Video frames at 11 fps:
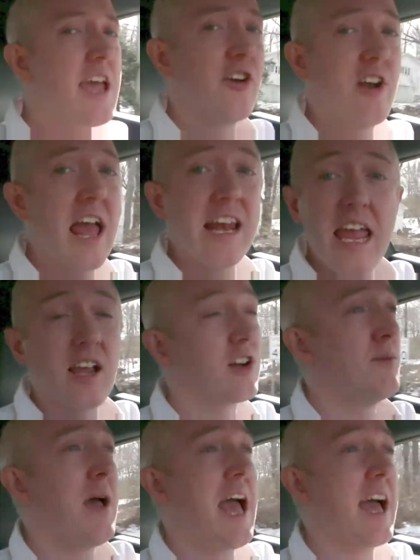internet
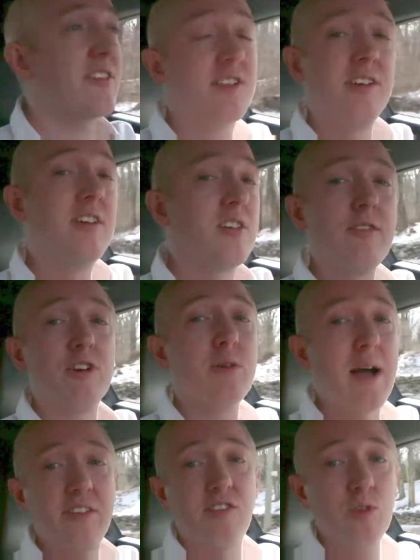income hacks to deliver to
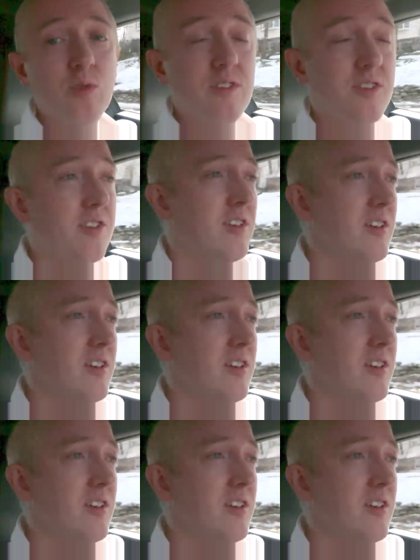my students,